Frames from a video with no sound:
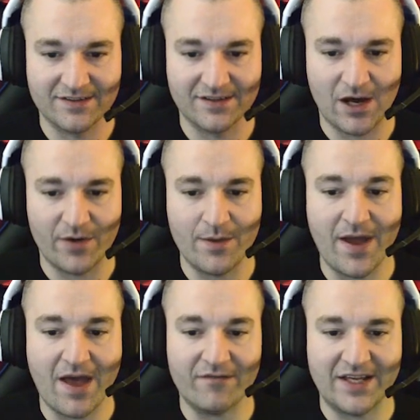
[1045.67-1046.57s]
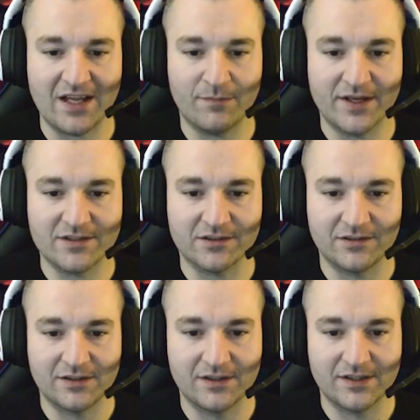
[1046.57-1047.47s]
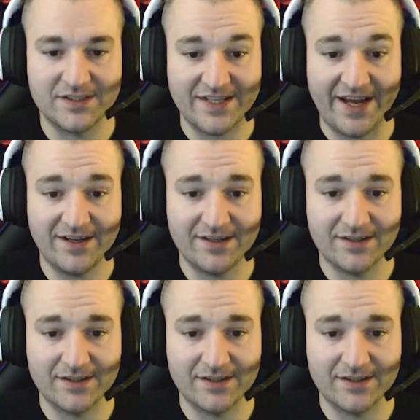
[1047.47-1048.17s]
Now him having the elemental tank,